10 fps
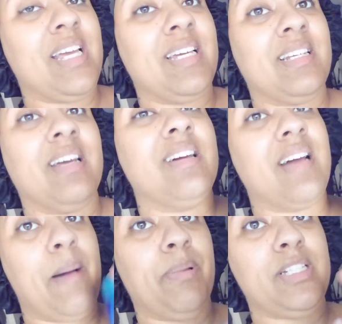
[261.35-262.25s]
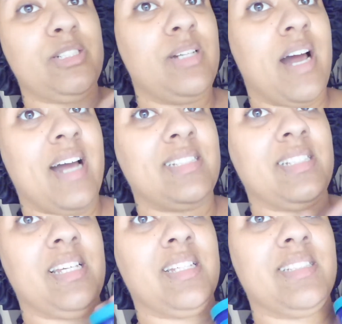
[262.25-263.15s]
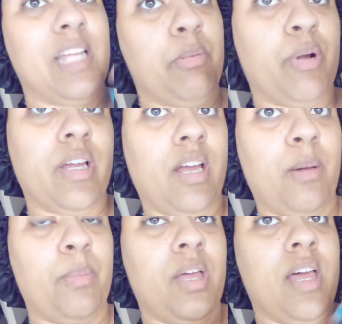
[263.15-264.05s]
and God bless you guys and stay prayed up.